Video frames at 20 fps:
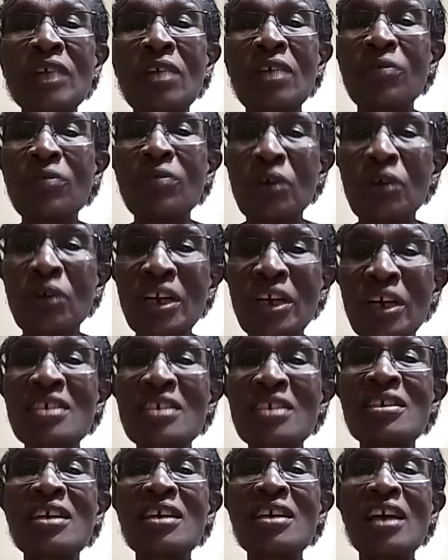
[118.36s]
for it
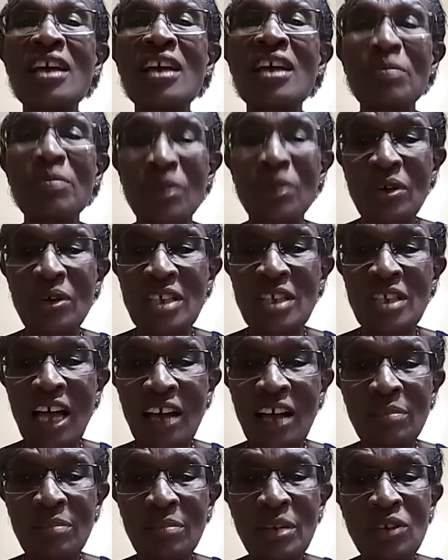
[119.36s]
because I
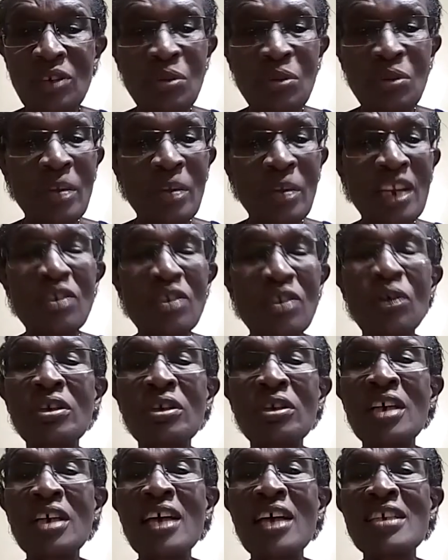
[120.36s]
had been to many
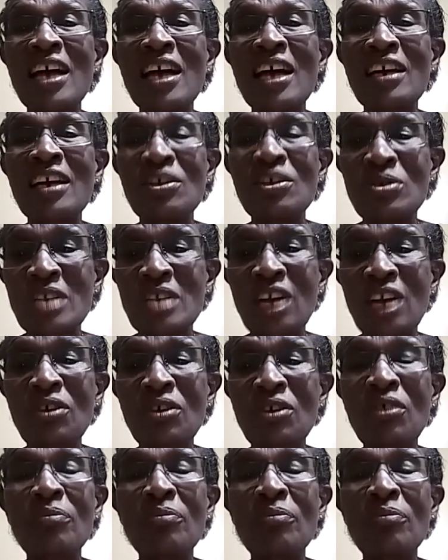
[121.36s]
doctors. I had used a lot of